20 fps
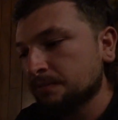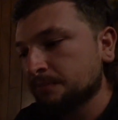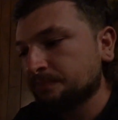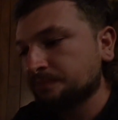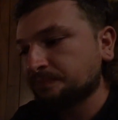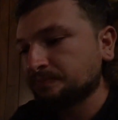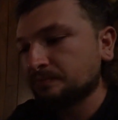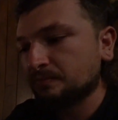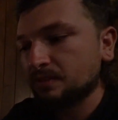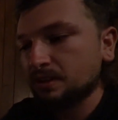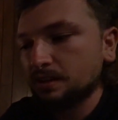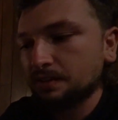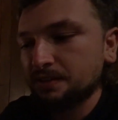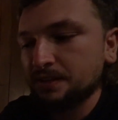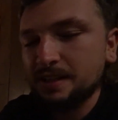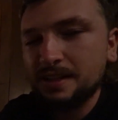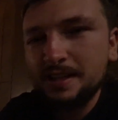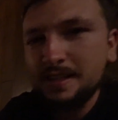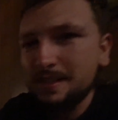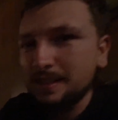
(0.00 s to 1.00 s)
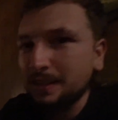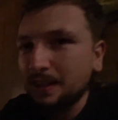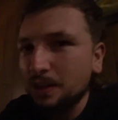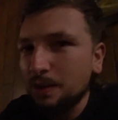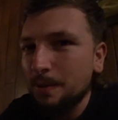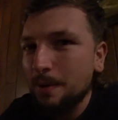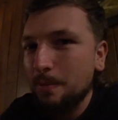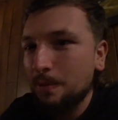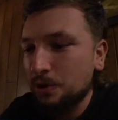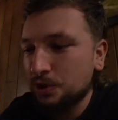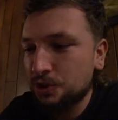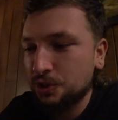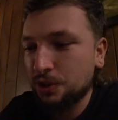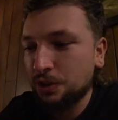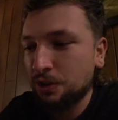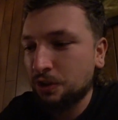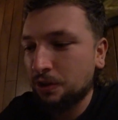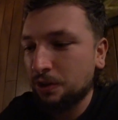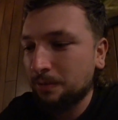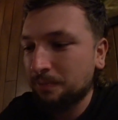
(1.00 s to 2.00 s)
I think it needs a little bit more sugar
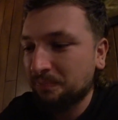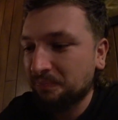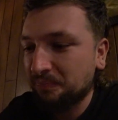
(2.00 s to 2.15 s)
though.